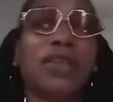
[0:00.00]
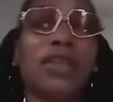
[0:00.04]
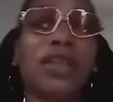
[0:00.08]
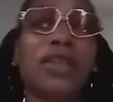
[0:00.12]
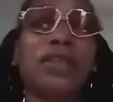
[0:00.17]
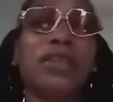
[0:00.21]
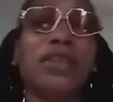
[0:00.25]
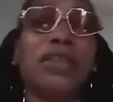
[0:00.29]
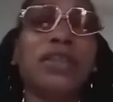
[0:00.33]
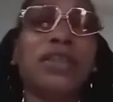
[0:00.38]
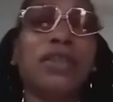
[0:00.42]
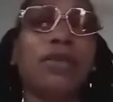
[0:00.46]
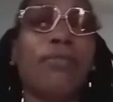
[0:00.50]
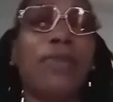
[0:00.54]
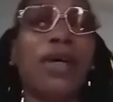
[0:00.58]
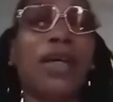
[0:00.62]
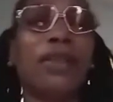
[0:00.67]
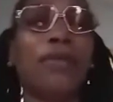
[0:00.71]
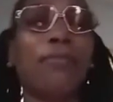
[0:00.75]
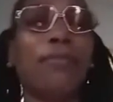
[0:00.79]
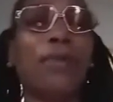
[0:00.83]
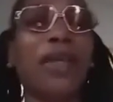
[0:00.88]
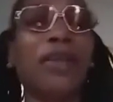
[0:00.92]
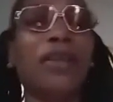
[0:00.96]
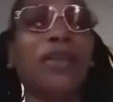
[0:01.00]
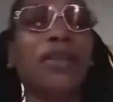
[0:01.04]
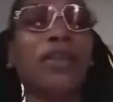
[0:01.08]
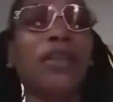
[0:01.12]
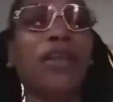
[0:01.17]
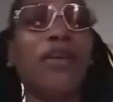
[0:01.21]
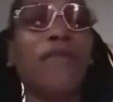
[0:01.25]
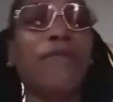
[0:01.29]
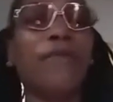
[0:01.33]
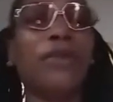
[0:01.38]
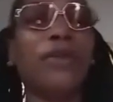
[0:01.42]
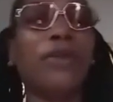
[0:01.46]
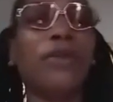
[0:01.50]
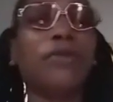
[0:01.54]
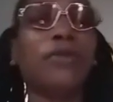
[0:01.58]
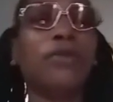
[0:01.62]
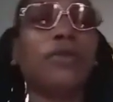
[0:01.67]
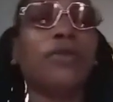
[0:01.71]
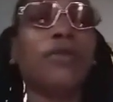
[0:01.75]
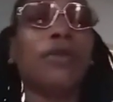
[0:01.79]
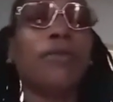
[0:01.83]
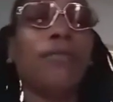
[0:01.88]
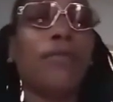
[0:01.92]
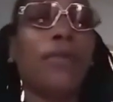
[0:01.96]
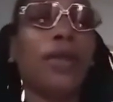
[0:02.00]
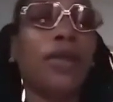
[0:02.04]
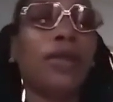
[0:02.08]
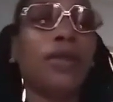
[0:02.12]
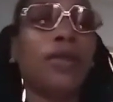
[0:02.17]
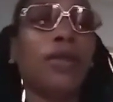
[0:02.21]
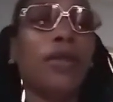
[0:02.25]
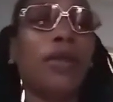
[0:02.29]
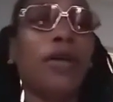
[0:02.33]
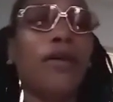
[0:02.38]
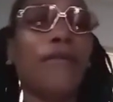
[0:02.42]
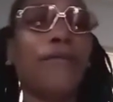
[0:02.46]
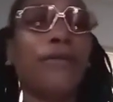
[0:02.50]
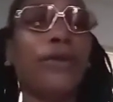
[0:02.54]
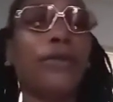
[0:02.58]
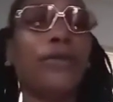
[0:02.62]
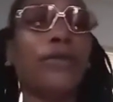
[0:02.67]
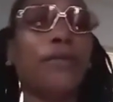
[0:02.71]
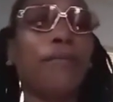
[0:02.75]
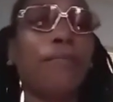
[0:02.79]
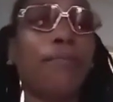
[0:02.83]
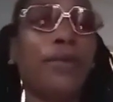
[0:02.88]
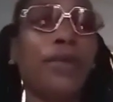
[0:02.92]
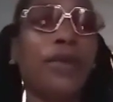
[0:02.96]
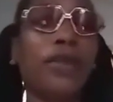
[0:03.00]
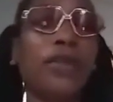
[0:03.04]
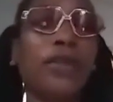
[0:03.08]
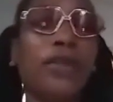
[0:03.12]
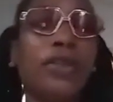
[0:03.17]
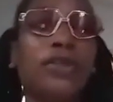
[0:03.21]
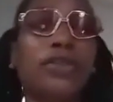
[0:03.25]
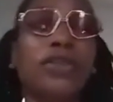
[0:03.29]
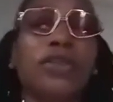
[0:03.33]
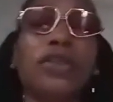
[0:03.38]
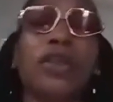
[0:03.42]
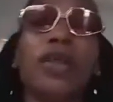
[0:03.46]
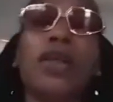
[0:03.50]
I see somebody making love on the beach,